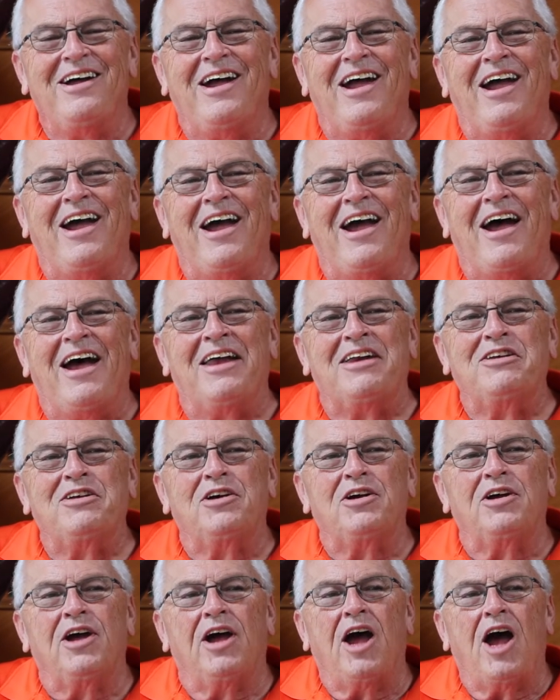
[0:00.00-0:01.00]
and
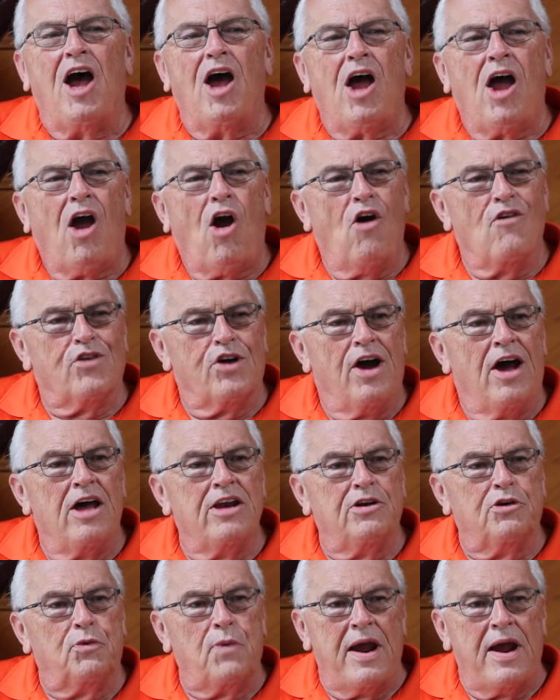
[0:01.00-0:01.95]
over 100